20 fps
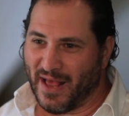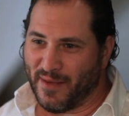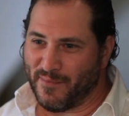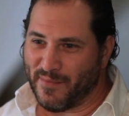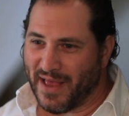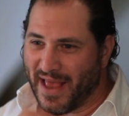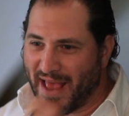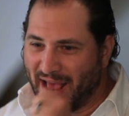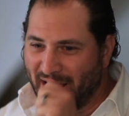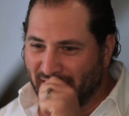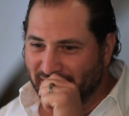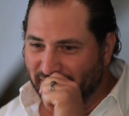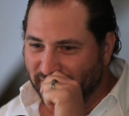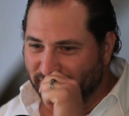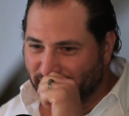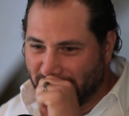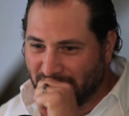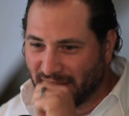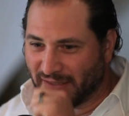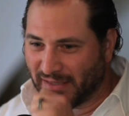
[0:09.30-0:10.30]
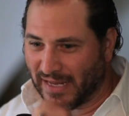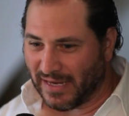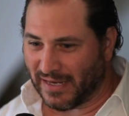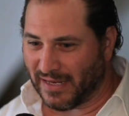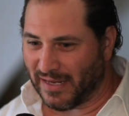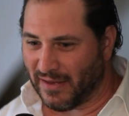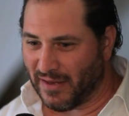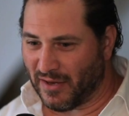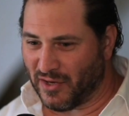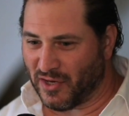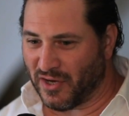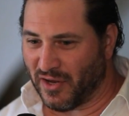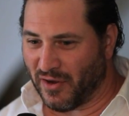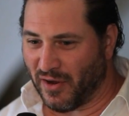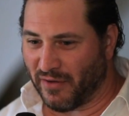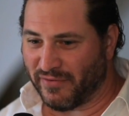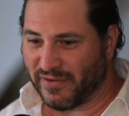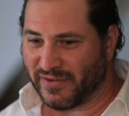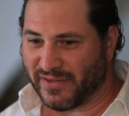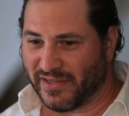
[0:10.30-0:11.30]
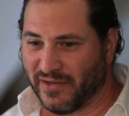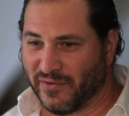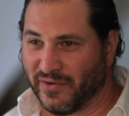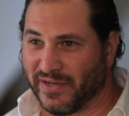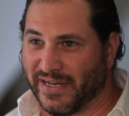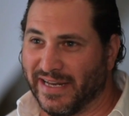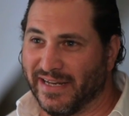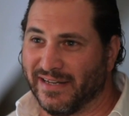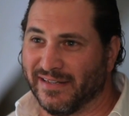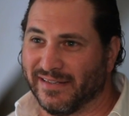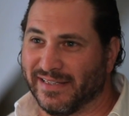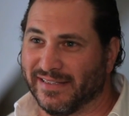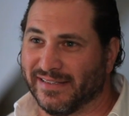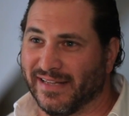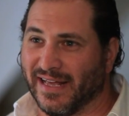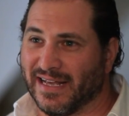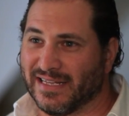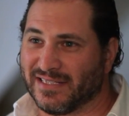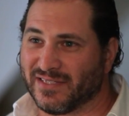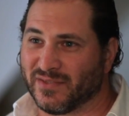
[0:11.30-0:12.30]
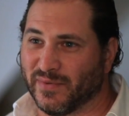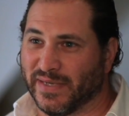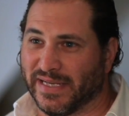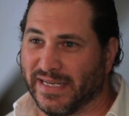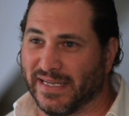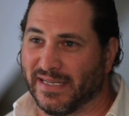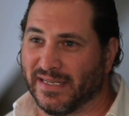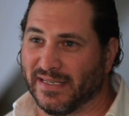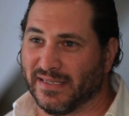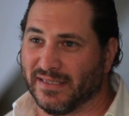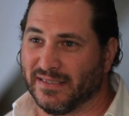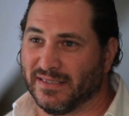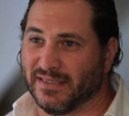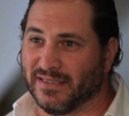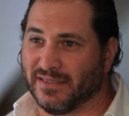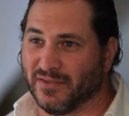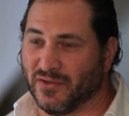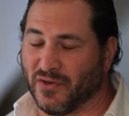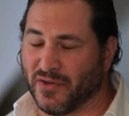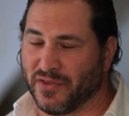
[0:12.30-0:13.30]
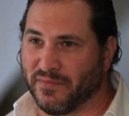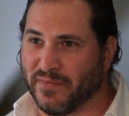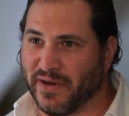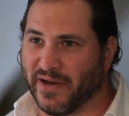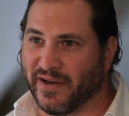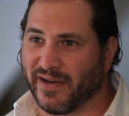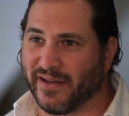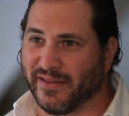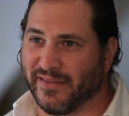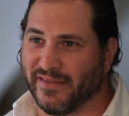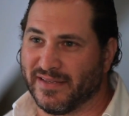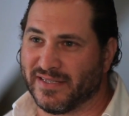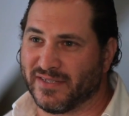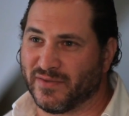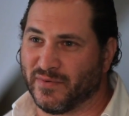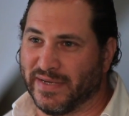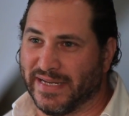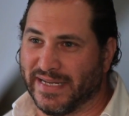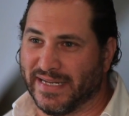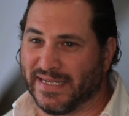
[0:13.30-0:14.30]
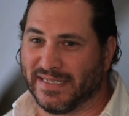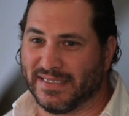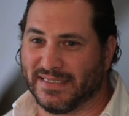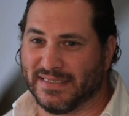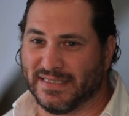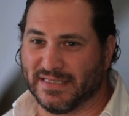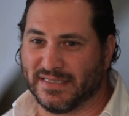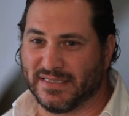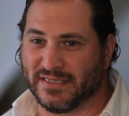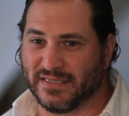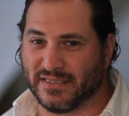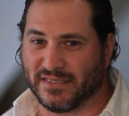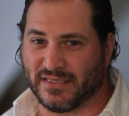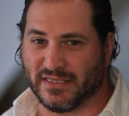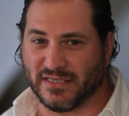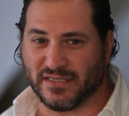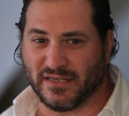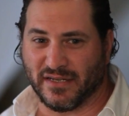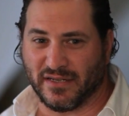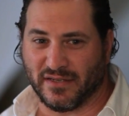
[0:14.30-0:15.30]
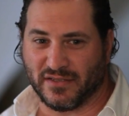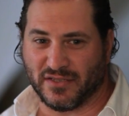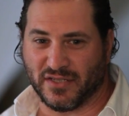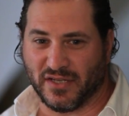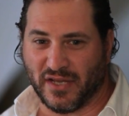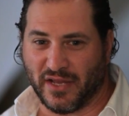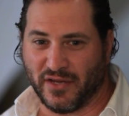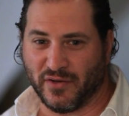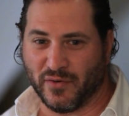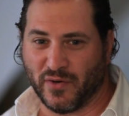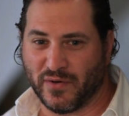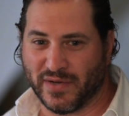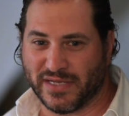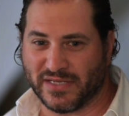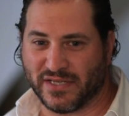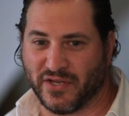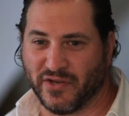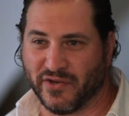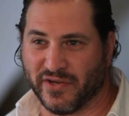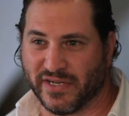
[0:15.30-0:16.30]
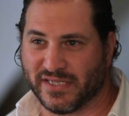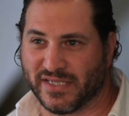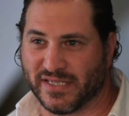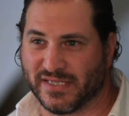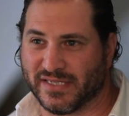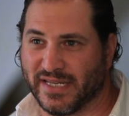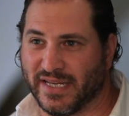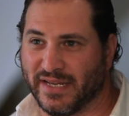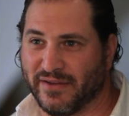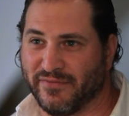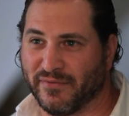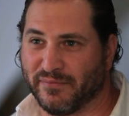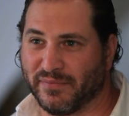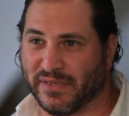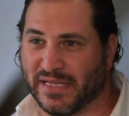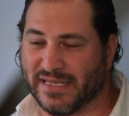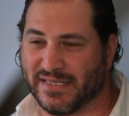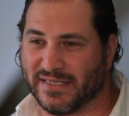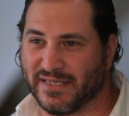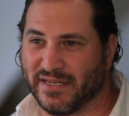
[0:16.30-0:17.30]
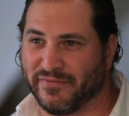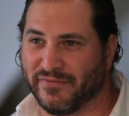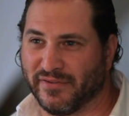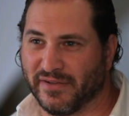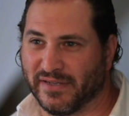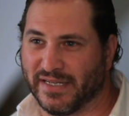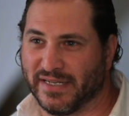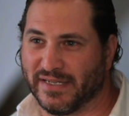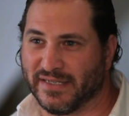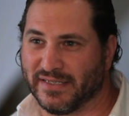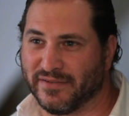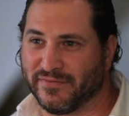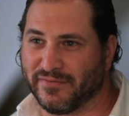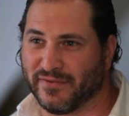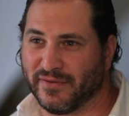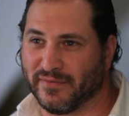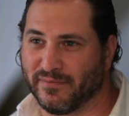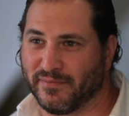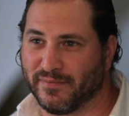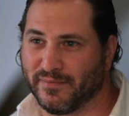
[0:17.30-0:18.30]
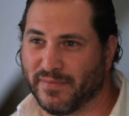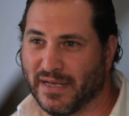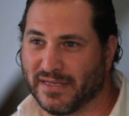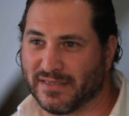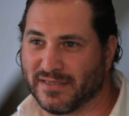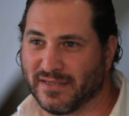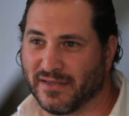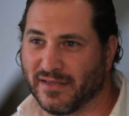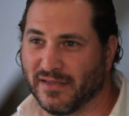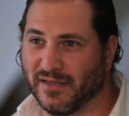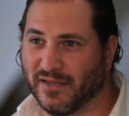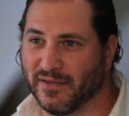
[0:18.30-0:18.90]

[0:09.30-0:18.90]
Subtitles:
How did it feel like, obviously you were in Italy last week, in North America this week. Are you always curious to see if it plays differently to different parts of the